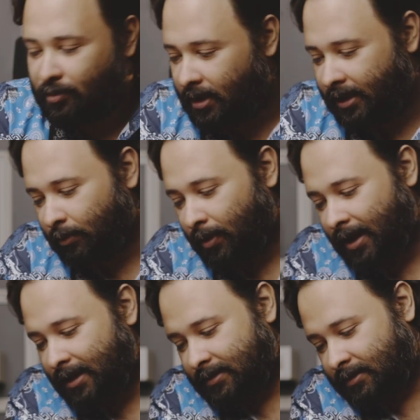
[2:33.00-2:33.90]
quality
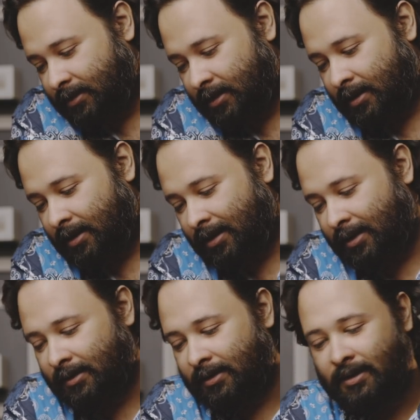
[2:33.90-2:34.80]
wise,
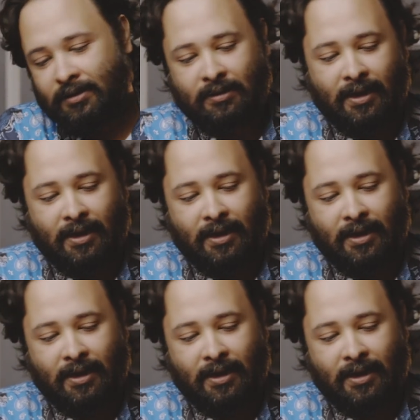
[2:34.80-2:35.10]
uh, this